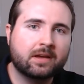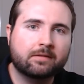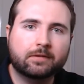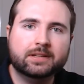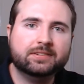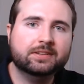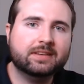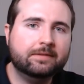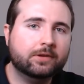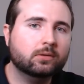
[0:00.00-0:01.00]
for
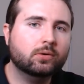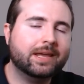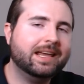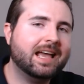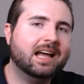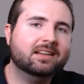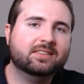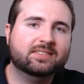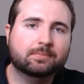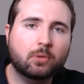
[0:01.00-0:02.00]
instance, if you're looking at
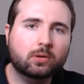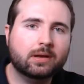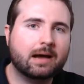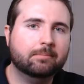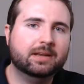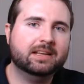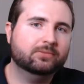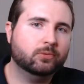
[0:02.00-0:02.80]
smaller companies